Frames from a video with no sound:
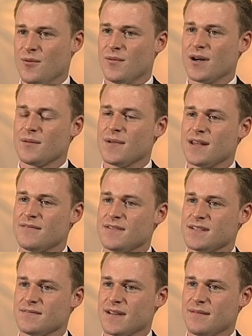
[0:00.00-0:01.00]
One of the
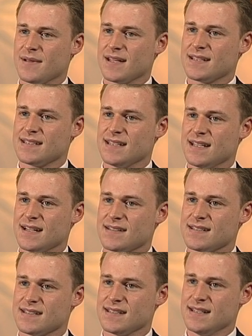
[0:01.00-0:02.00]
benefits of coming in and seeing
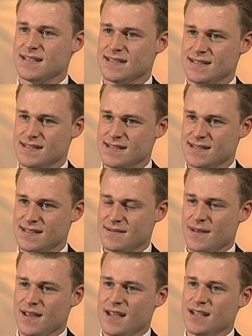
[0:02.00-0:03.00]
us as solicitors
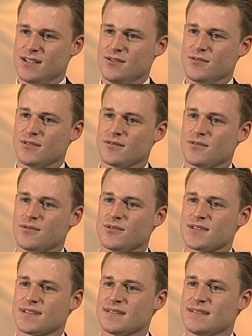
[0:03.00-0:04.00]
is you can of
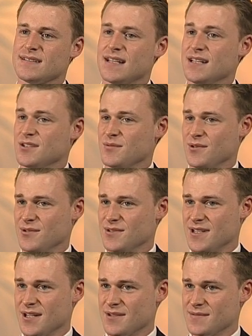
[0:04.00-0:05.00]
course tell us what your
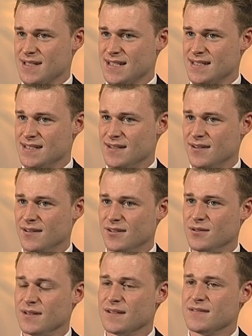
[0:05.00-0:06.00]
circumstances are,
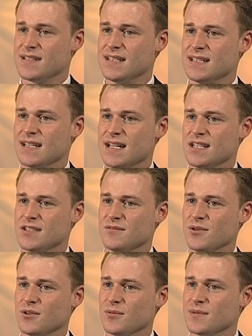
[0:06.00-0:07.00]
you can give us an indication of
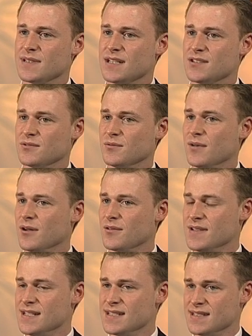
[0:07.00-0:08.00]
what your potential
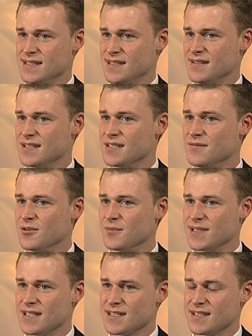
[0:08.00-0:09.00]
wealth is and the size of your
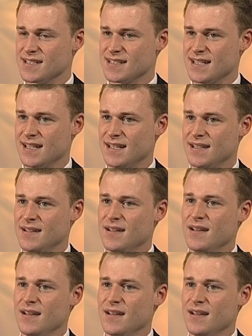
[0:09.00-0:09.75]
potential estate,